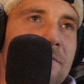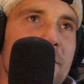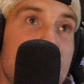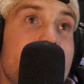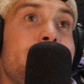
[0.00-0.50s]

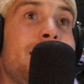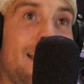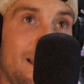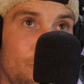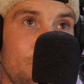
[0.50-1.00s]
for me
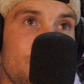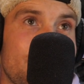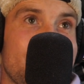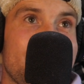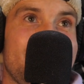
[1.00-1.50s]
now,
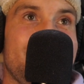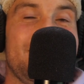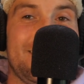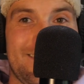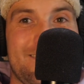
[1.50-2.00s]

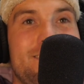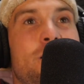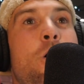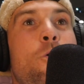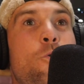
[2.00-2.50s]
this
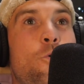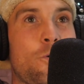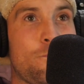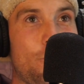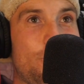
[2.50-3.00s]

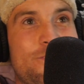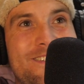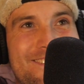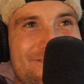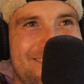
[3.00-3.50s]
old boy you
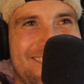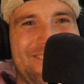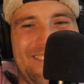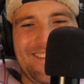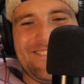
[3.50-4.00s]
see in front
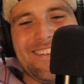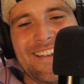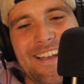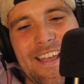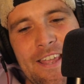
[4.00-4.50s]
of you,
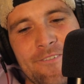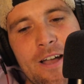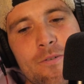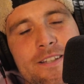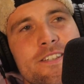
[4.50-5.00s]
if
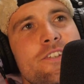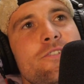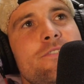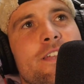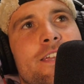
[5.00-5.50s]
I went to
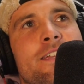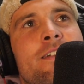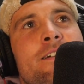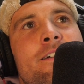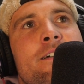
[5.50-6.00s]

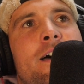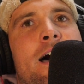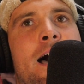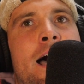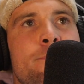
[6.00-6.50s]
uni,
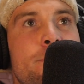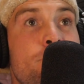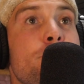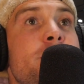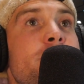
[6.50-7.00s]
I'd be
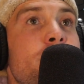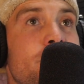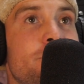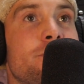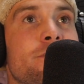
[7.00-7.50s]
pretty
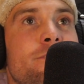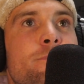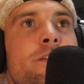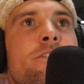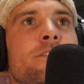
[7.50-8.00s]
good
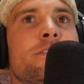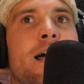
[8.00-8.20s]
because